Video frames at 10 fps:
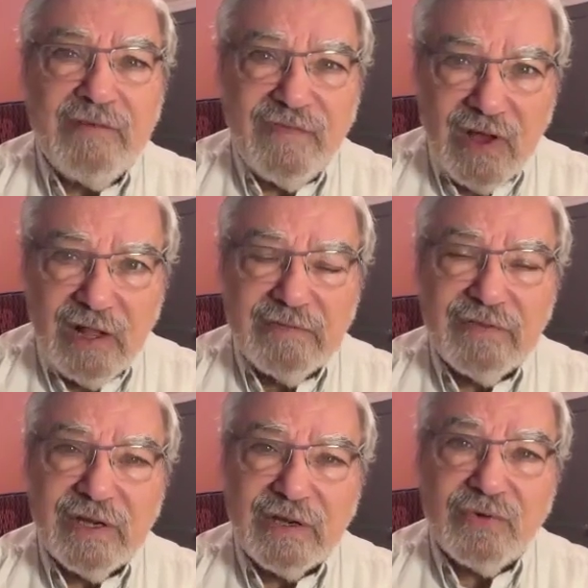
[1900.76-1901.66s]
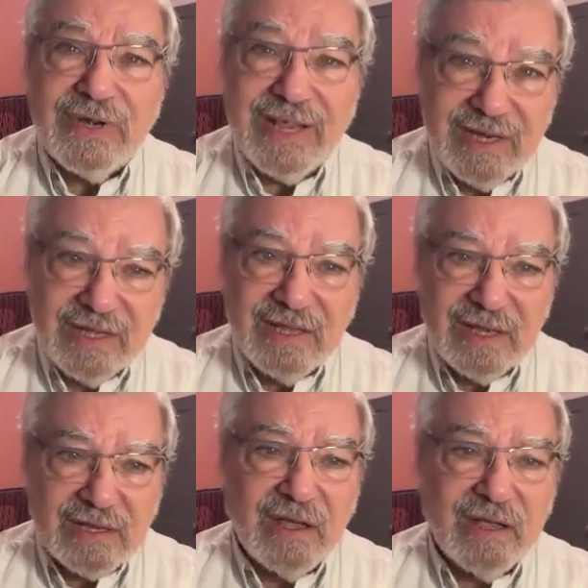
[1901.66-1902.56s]
involved in creating
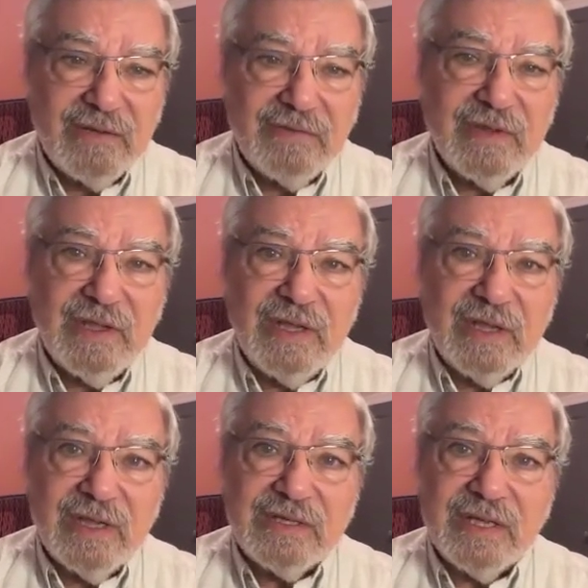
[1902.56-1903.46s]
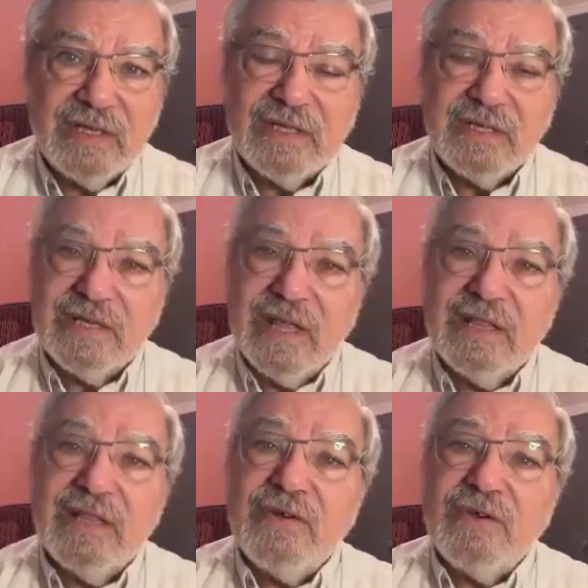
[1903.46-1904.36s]
that kind of consensus.
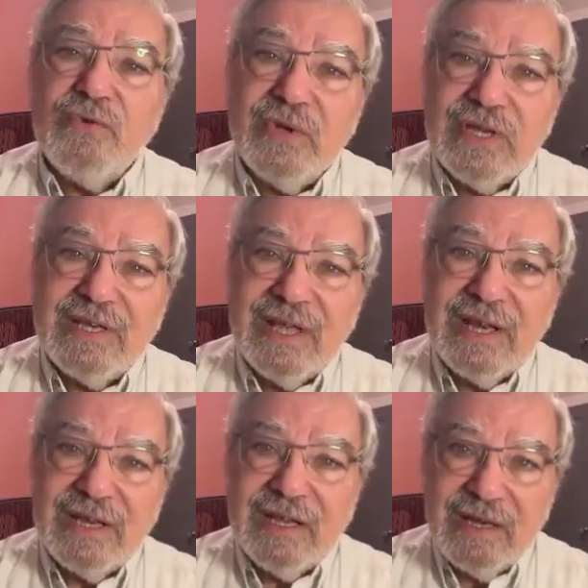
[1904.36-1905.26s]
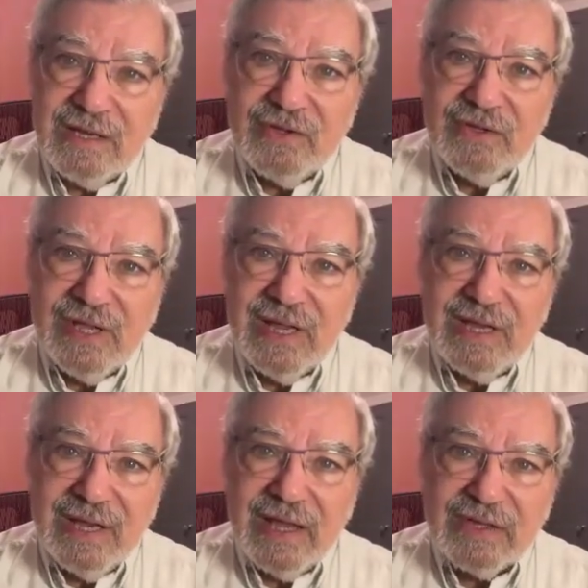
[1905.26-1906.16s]
And they're doing it yet again
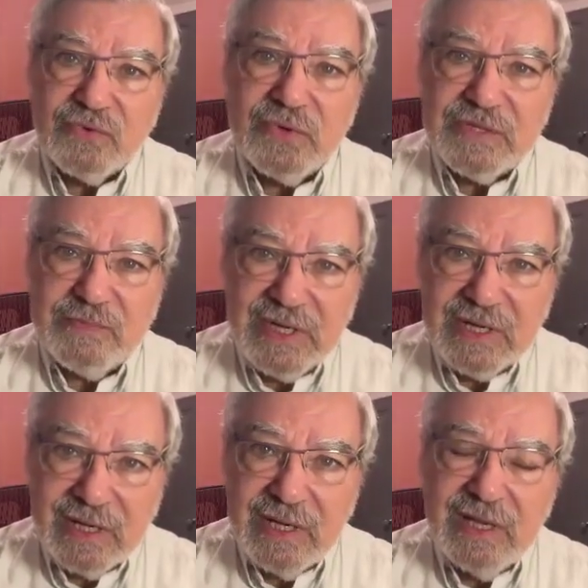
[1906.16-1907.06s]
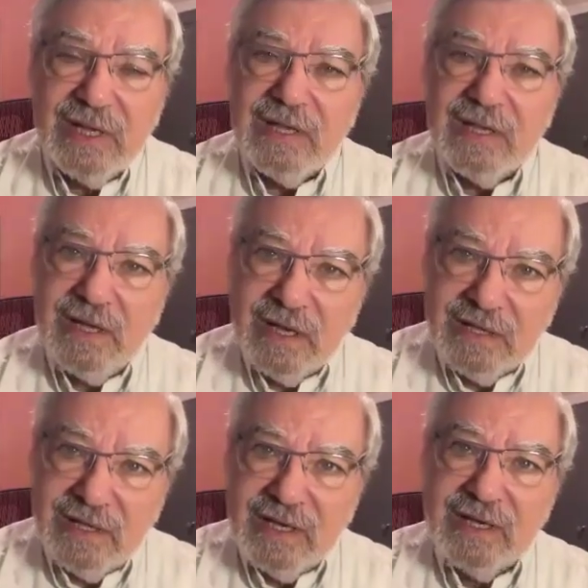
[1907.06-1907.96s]
today as we speak. A
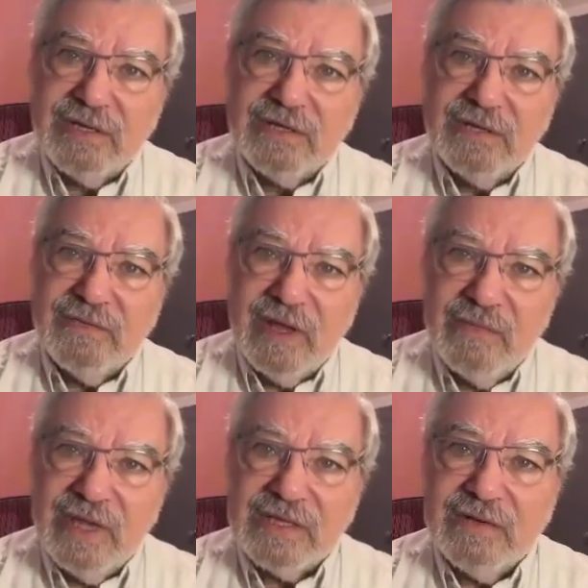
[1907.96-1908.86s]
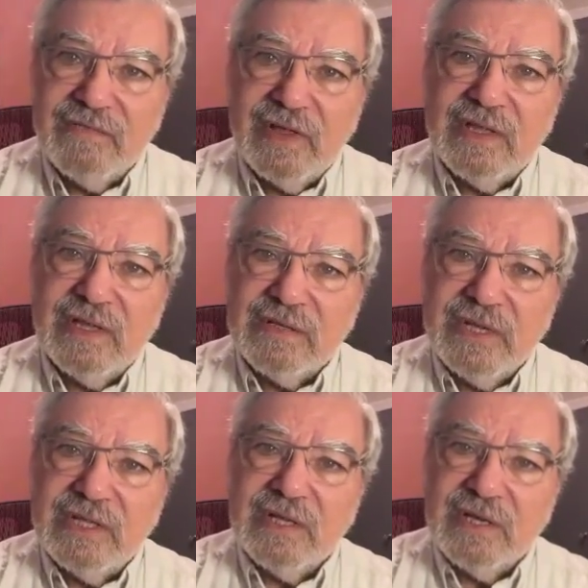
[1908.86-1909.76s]
delegation of Hamas and Fatah is
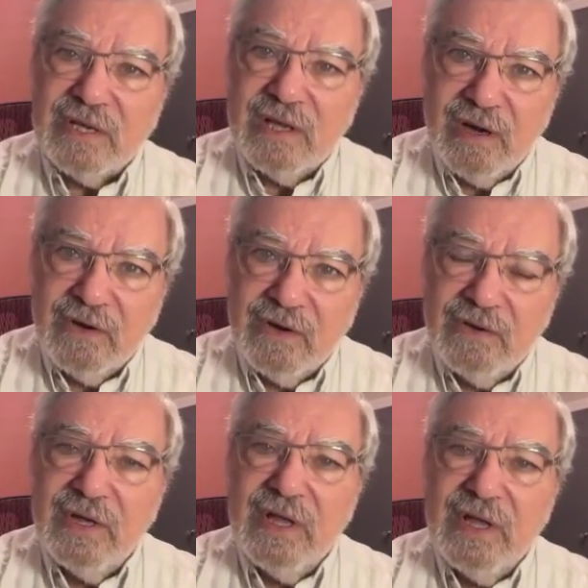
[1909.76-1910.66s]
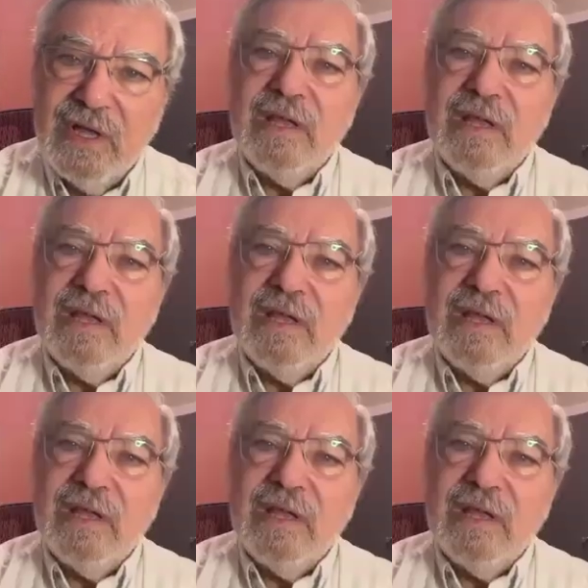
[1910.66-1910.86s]
meeting in Cairo,